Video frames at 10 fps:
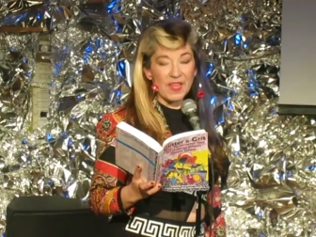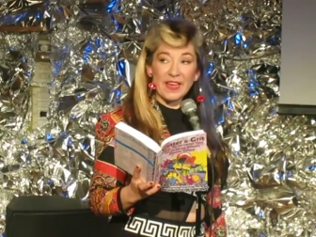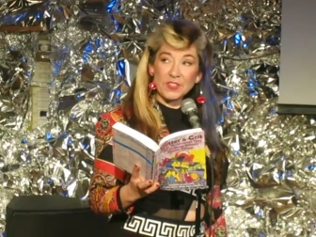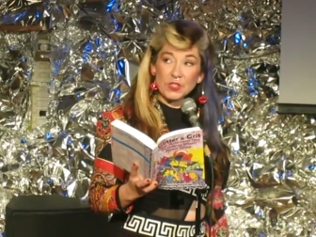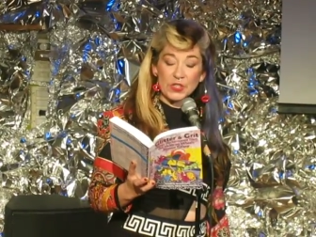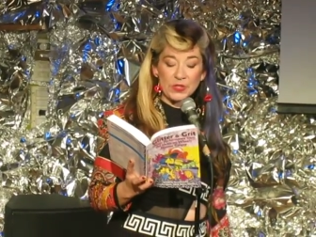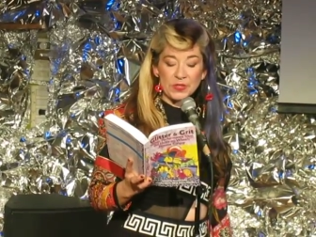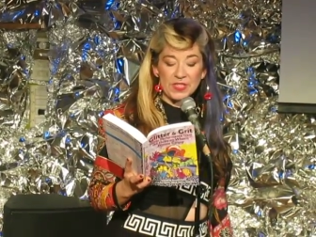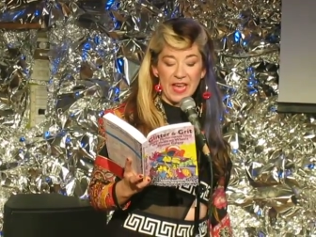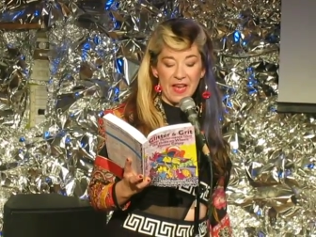As it
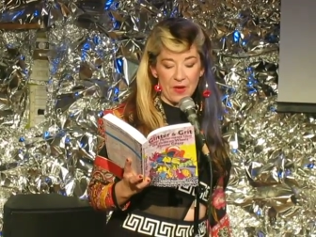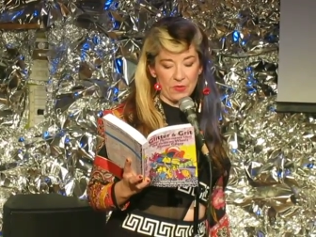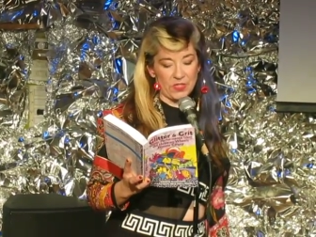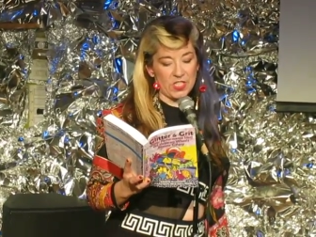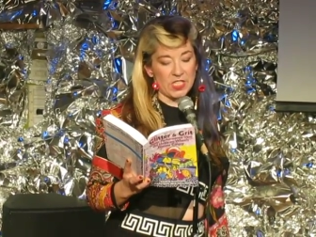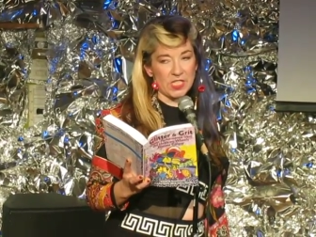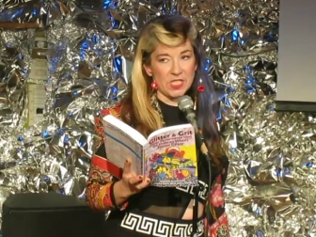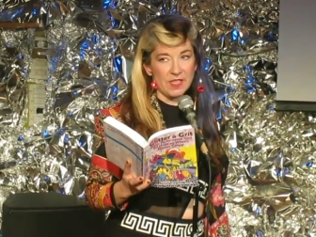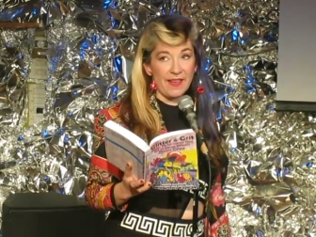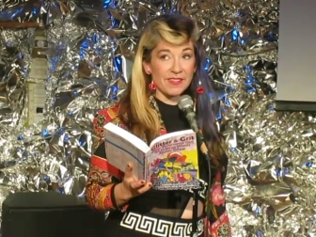turns out,
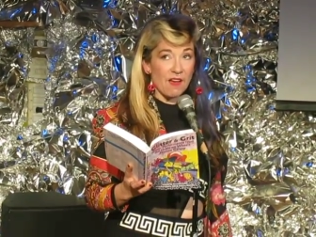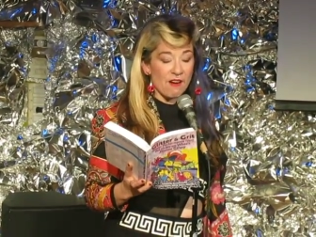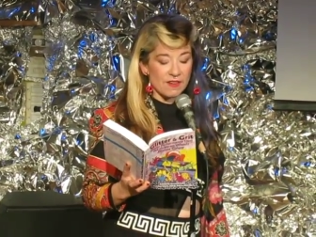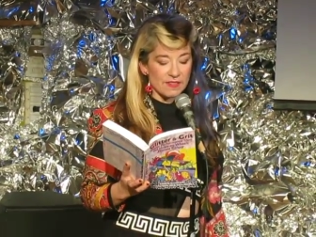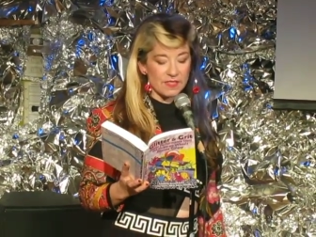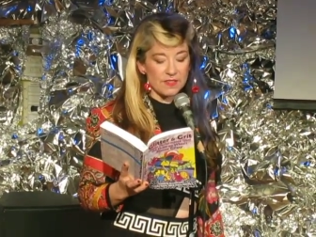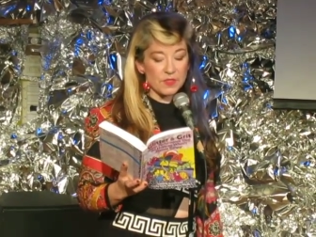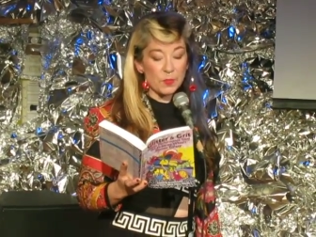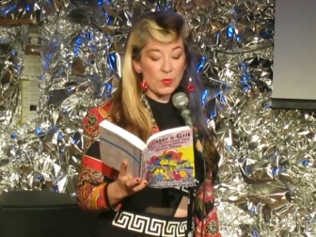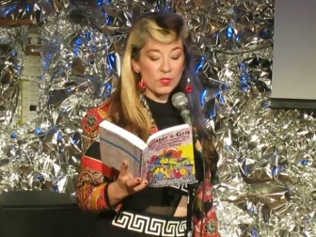as
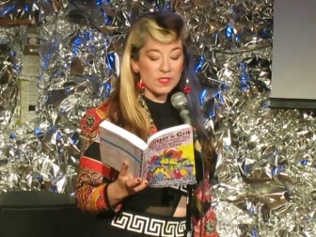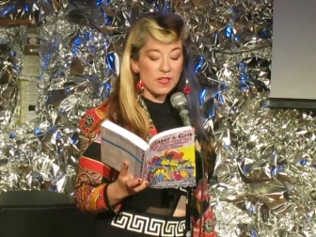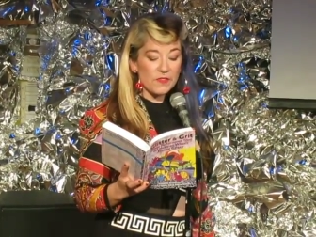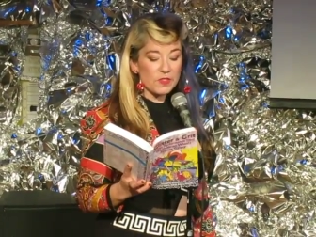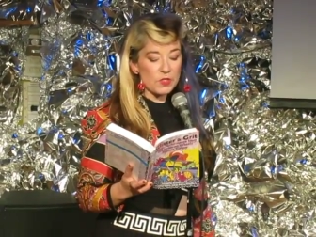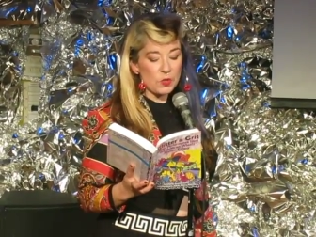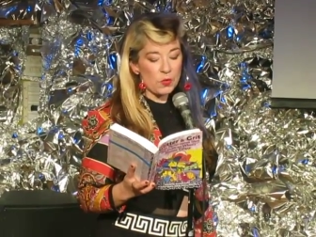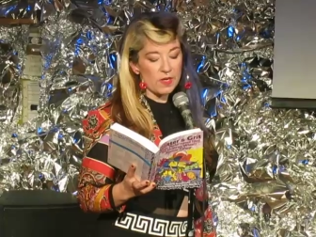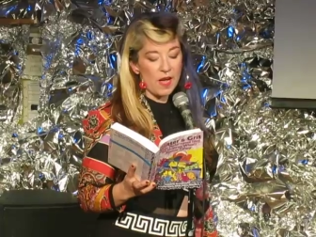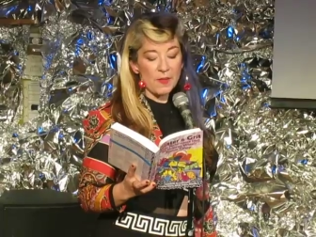artists bold enough to
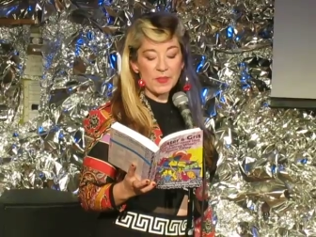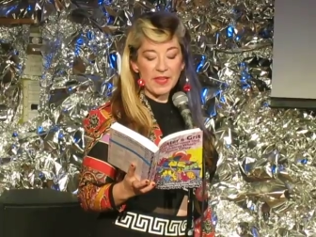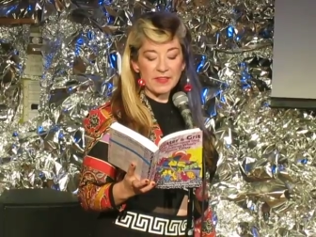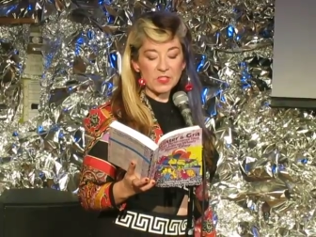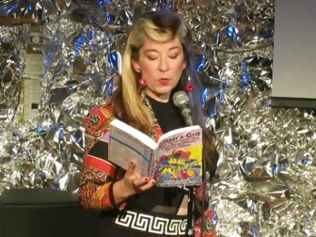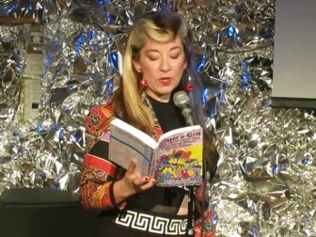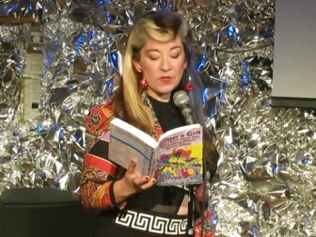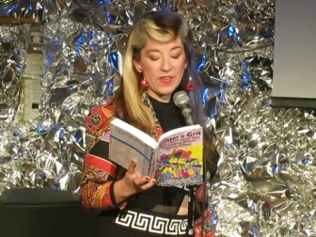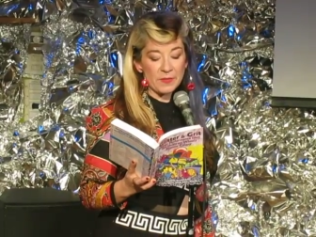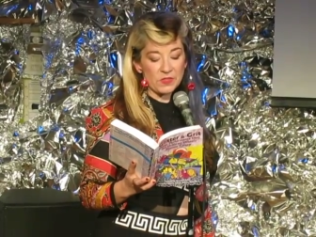tour complex queer
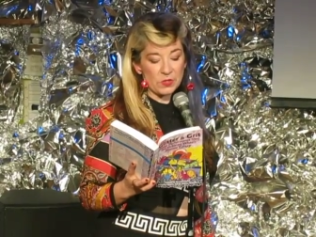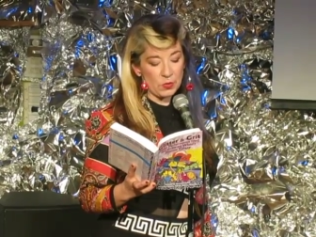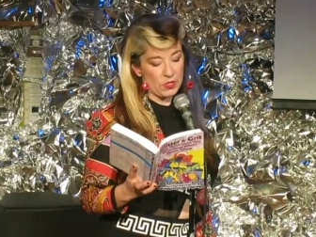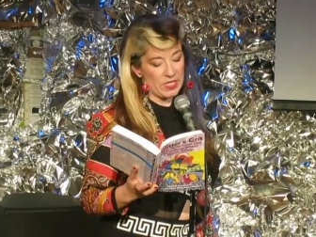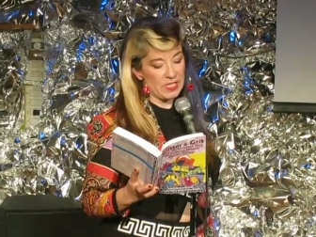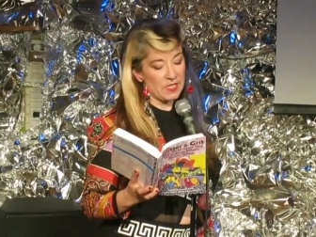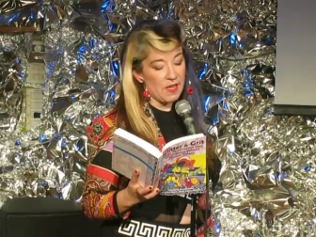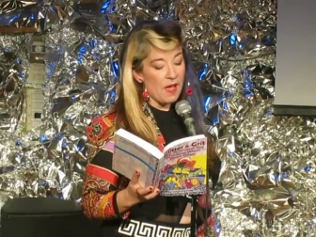femme stories,